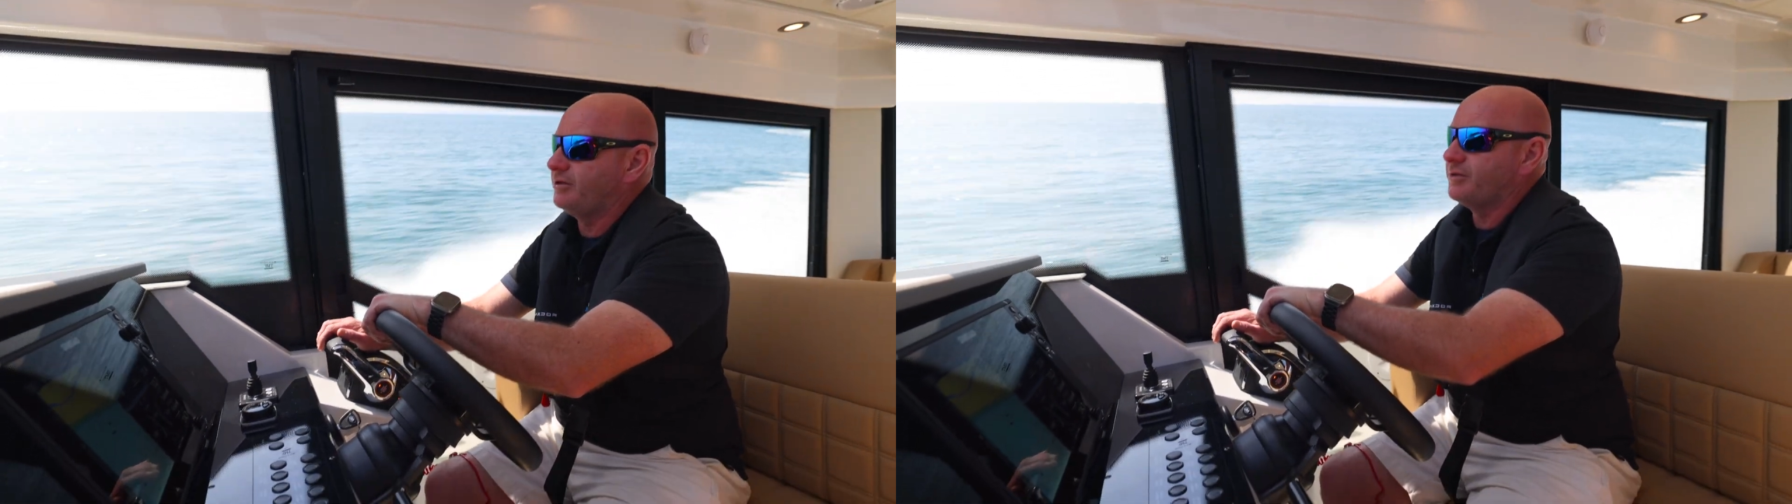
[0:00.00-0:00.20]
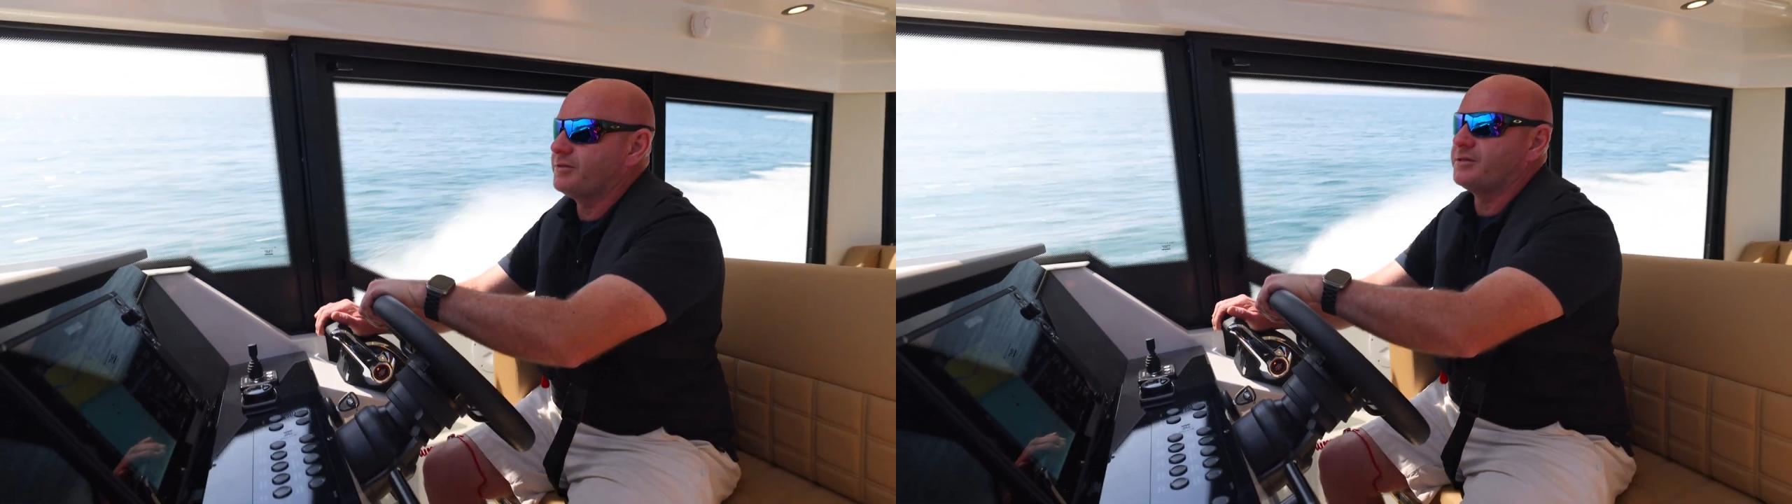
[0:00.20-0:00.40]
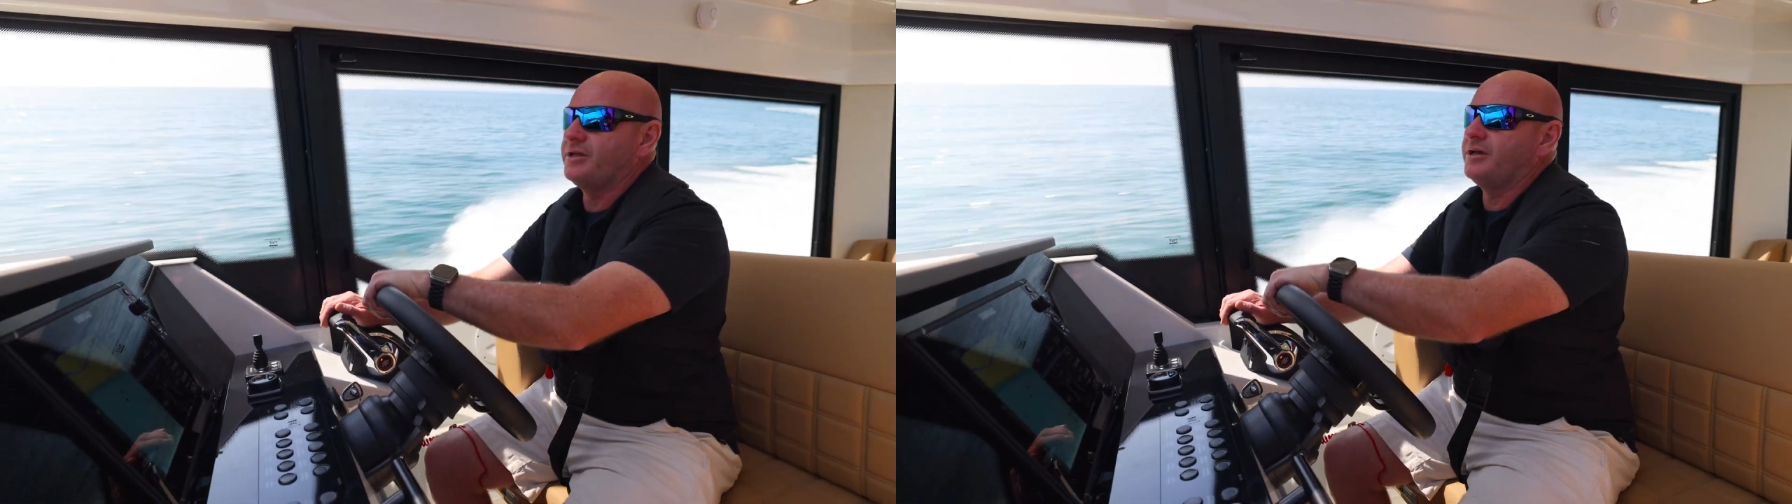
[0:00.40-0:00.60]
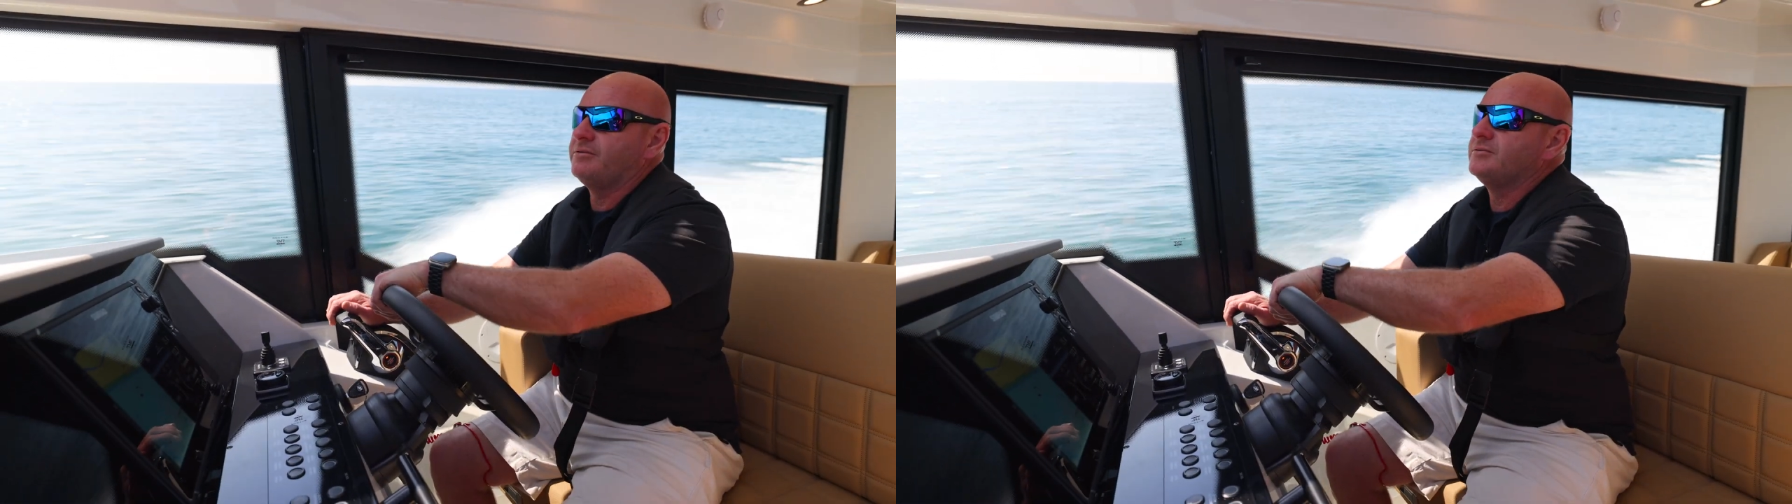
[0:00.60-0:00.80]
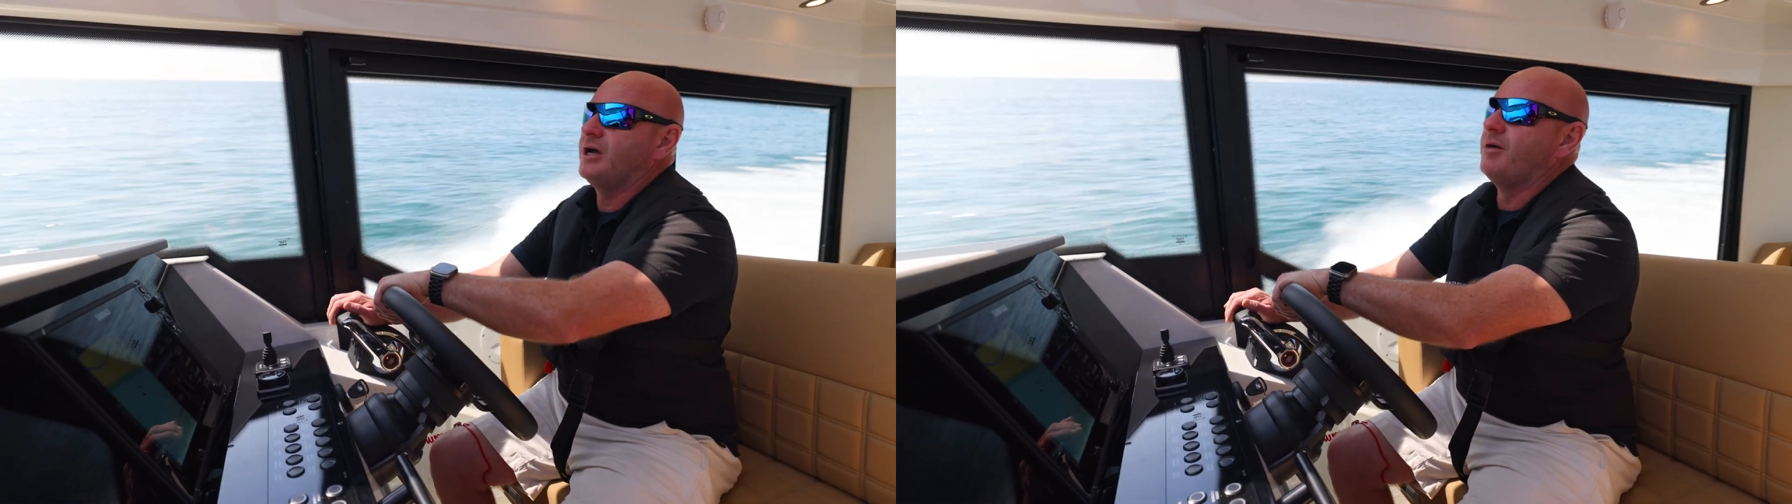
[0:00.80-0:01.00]
and other than
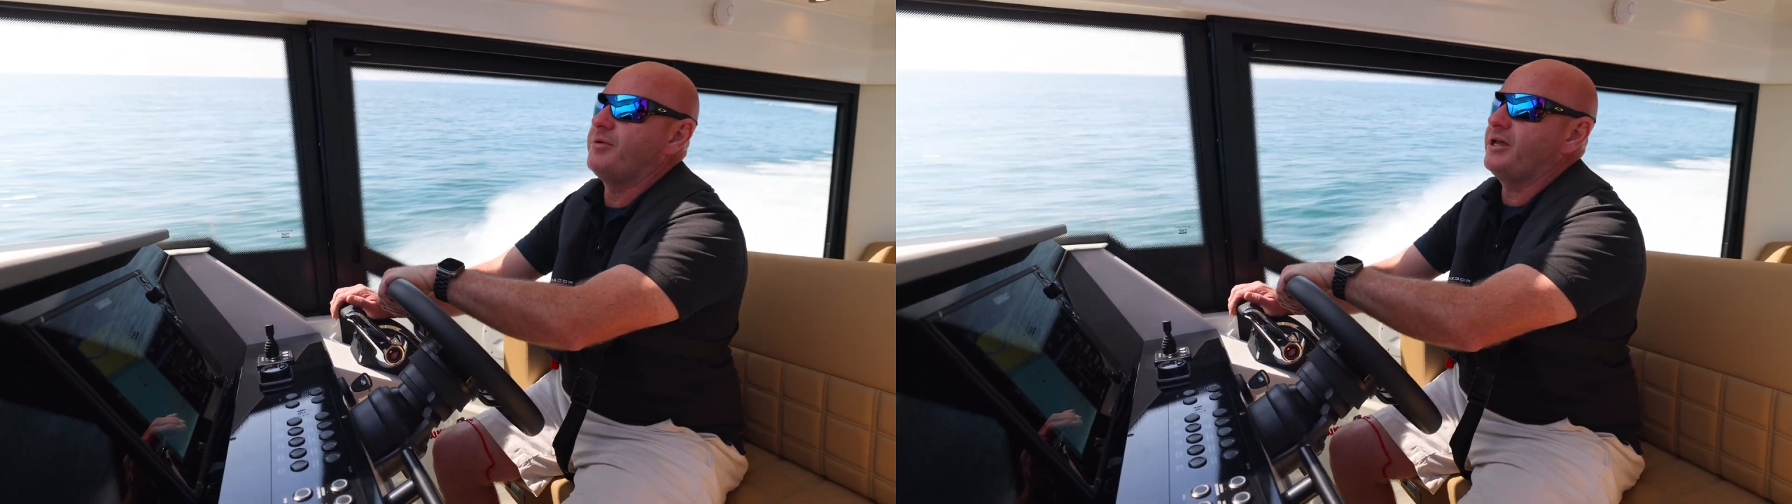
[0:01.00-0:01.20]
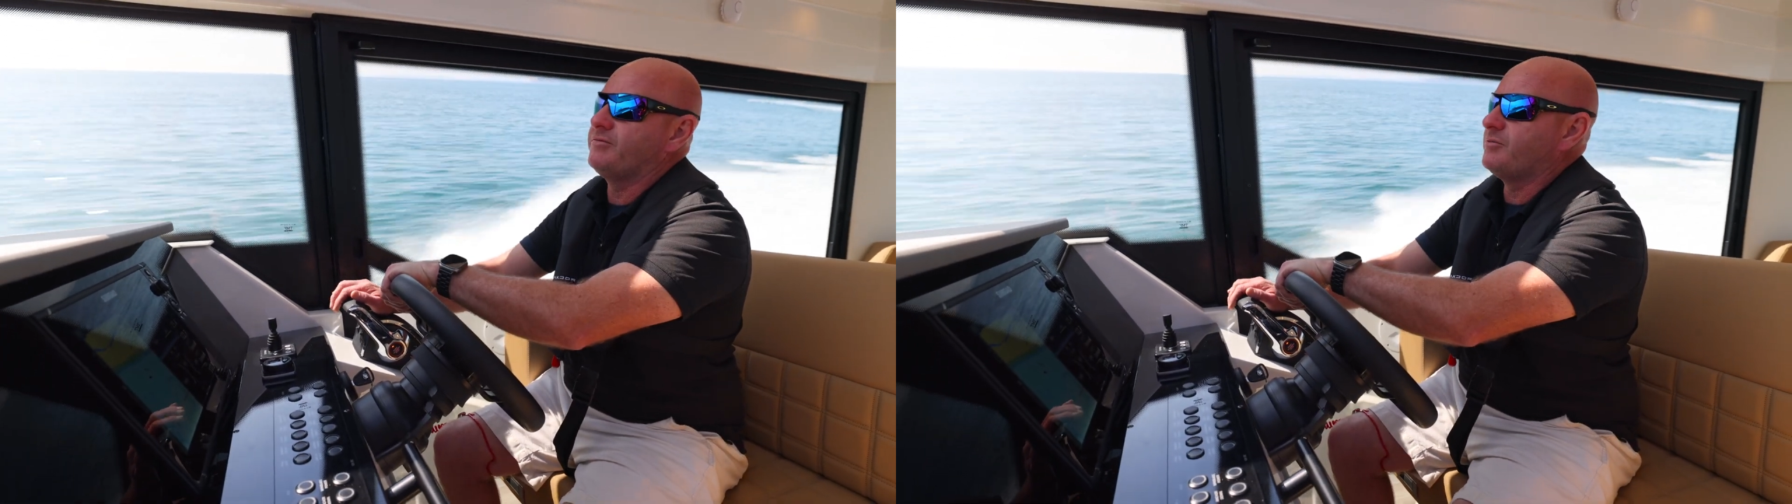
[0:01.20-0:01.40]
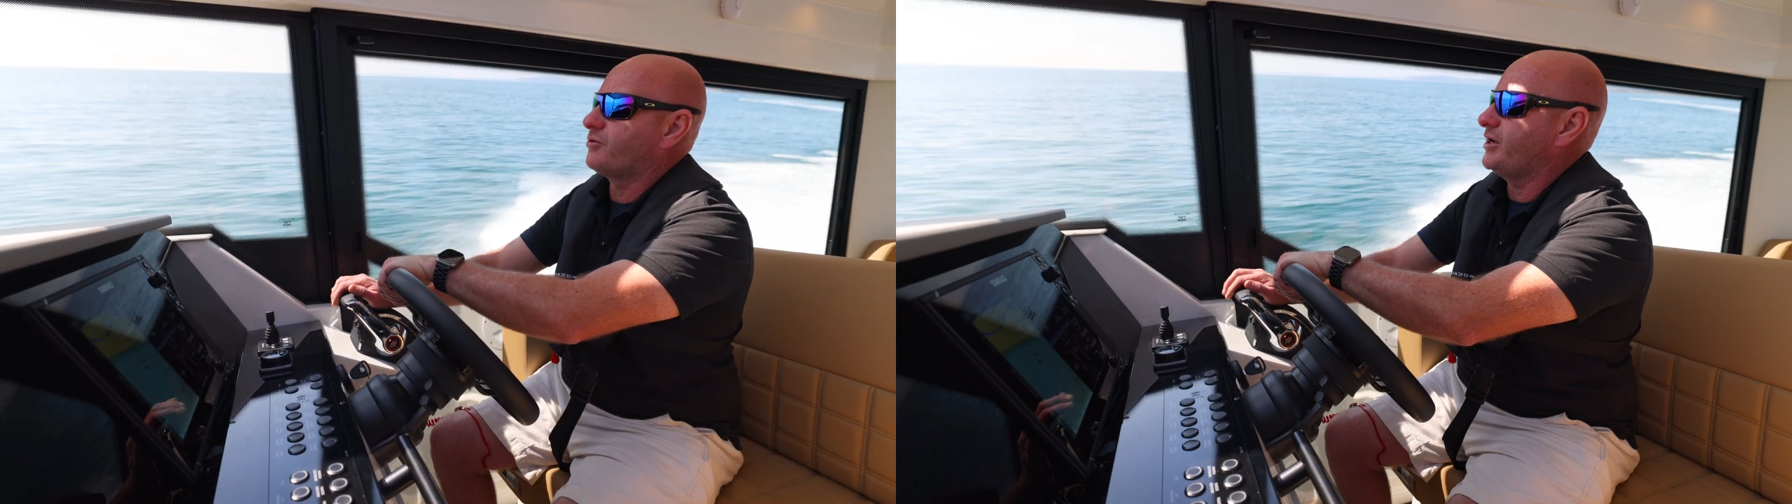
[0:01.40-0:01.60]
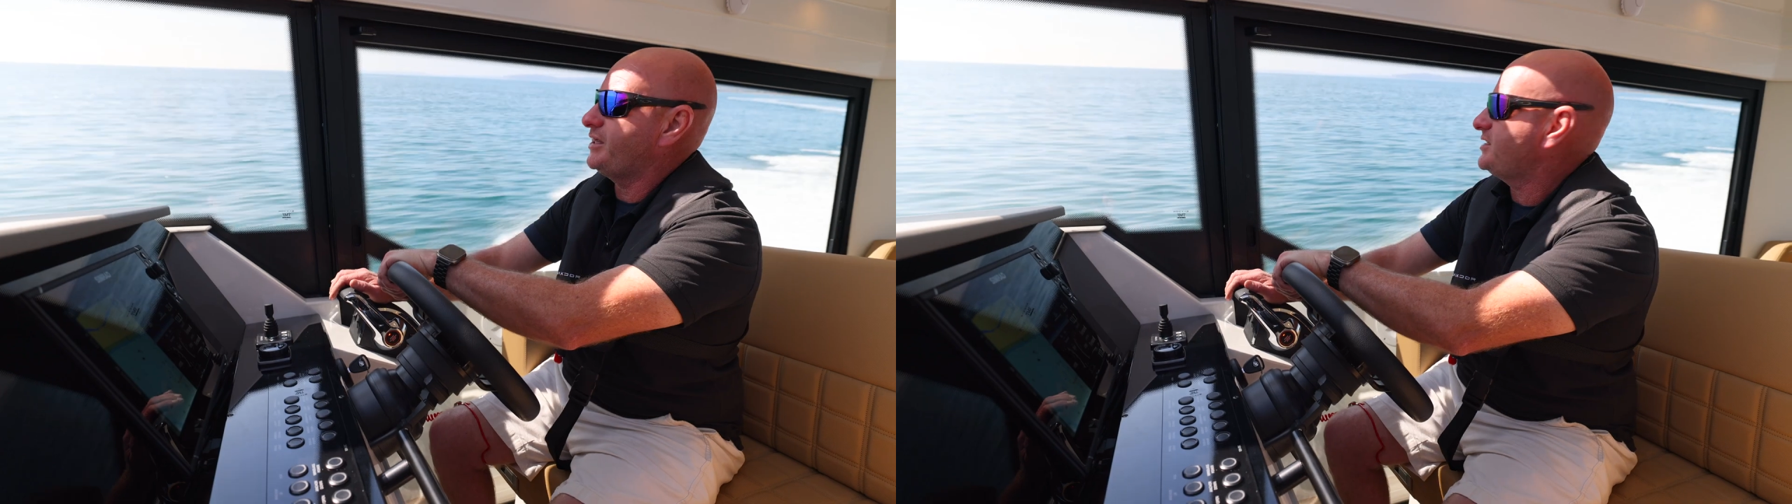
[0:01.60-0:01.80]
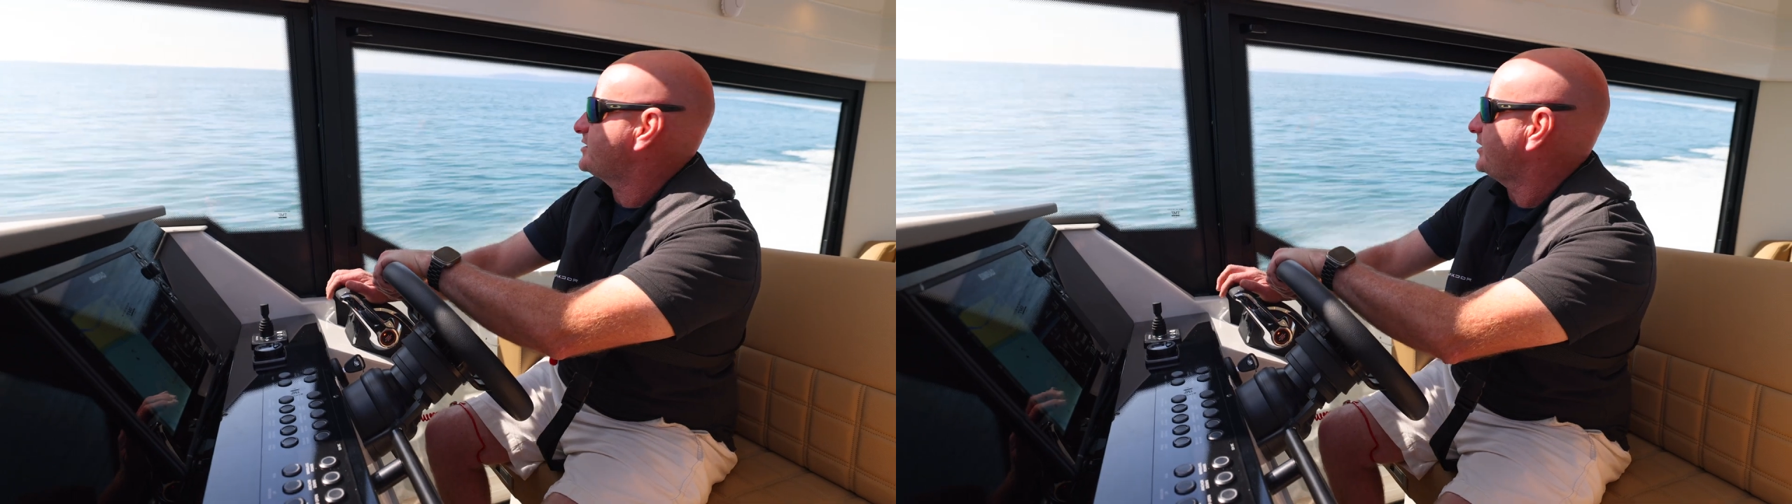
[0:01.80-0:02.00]
a bit of a
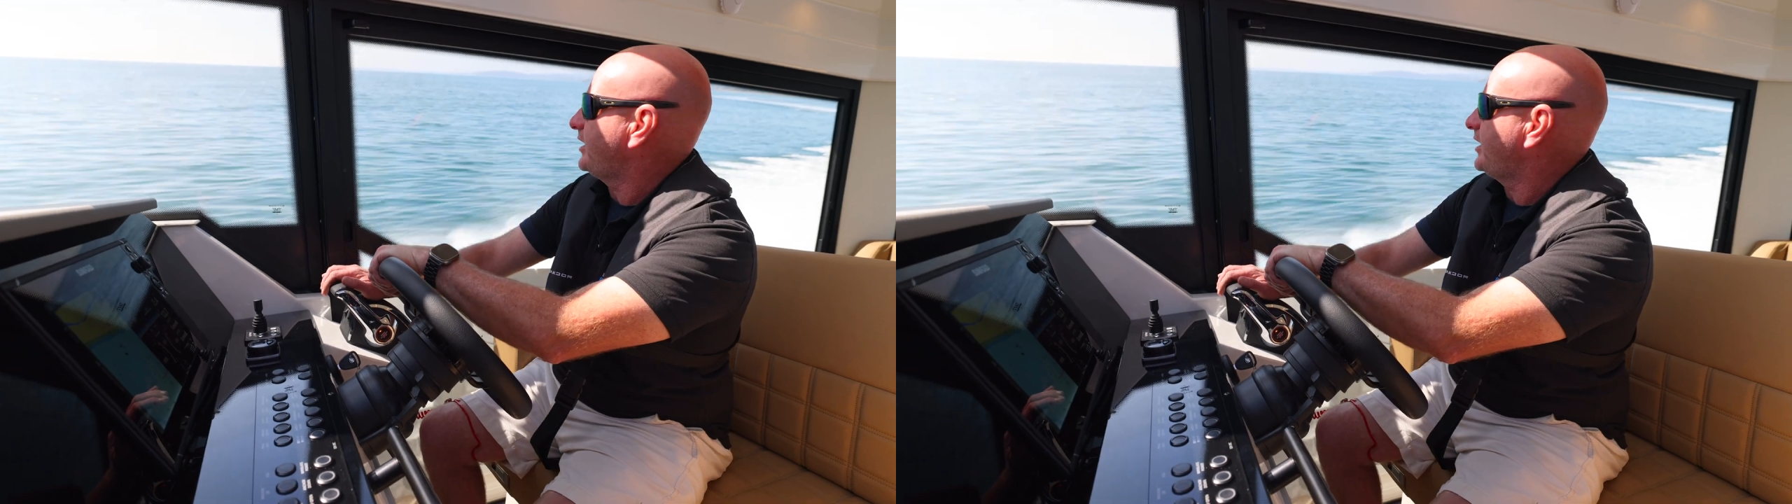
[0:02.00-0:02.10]
breeze